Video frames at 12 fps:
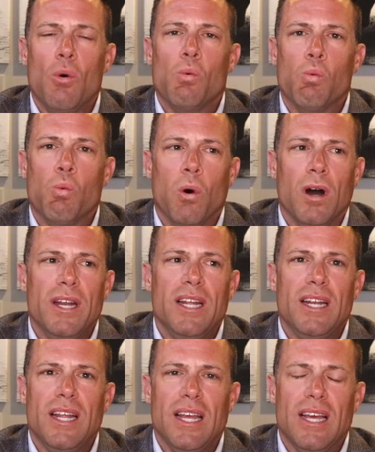what
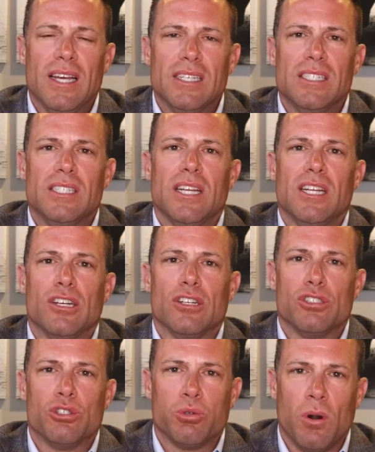it is that you're
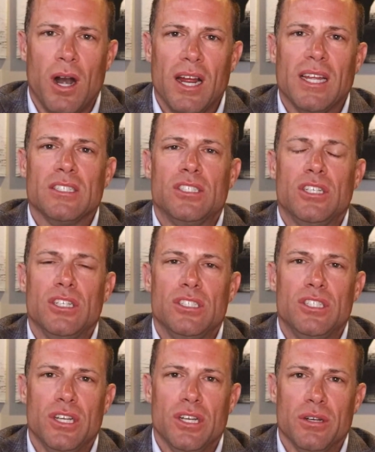trying to
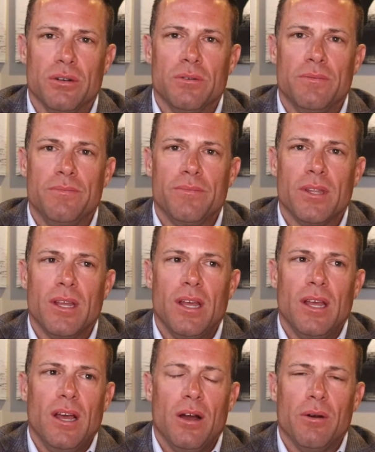do.
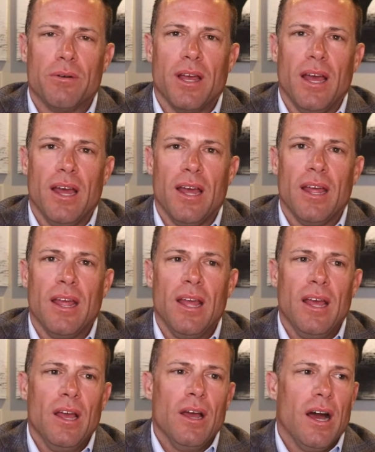Okay.
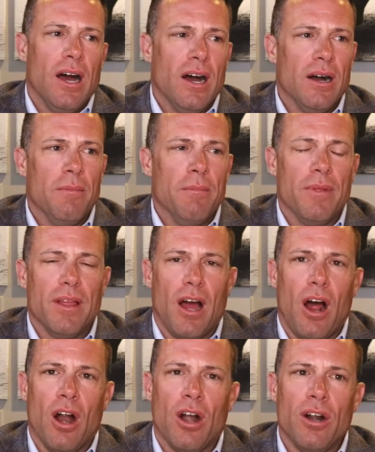
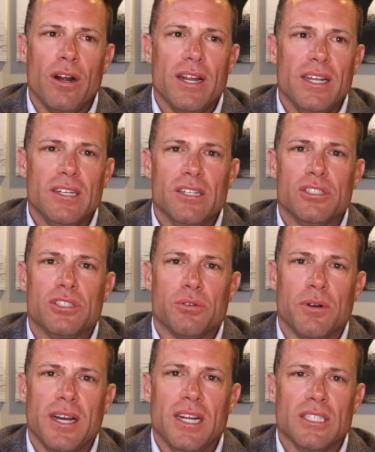Our
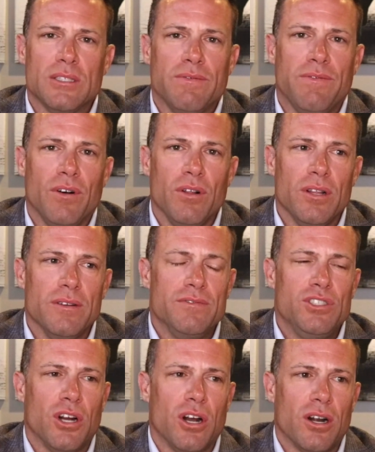industry is full
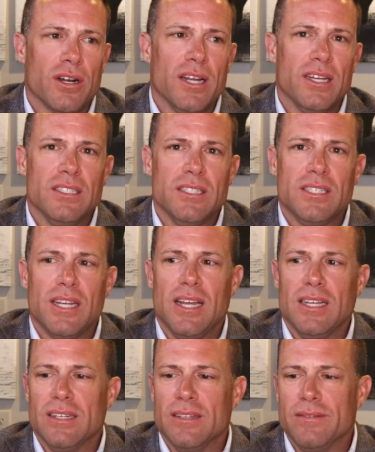of jargons
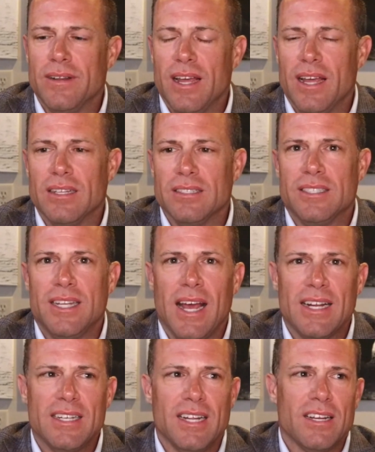and
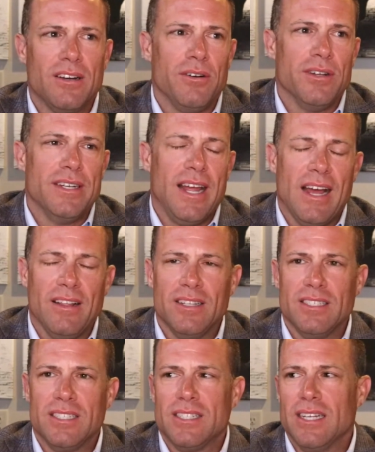technical
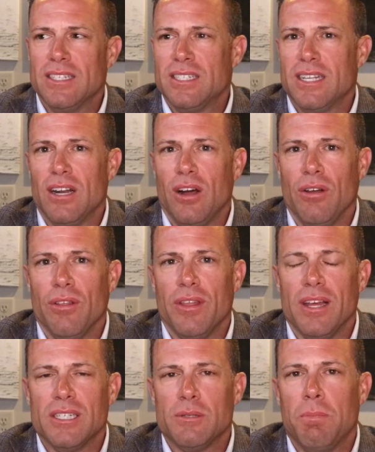analysis and all
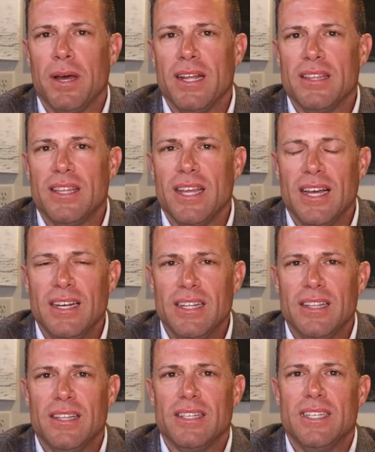this, but at the end
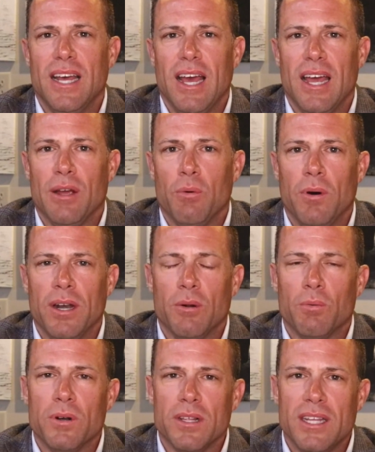of the day, what it
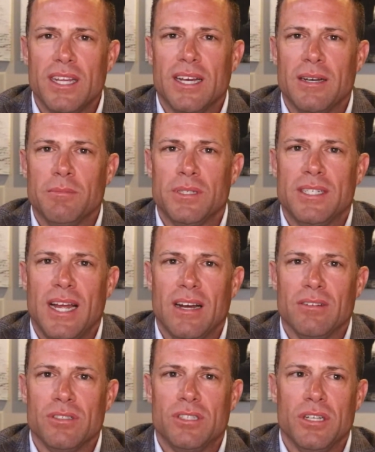really comes
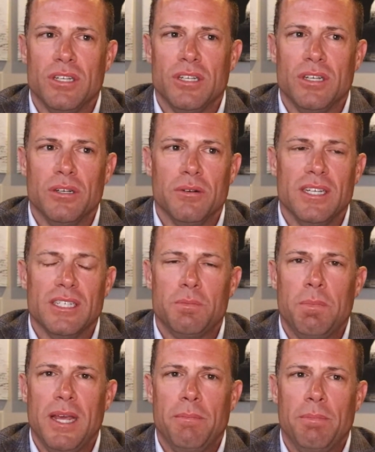down to is
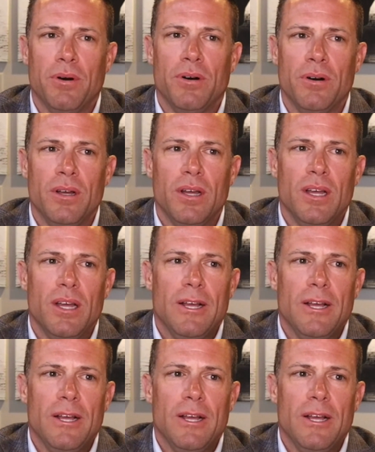people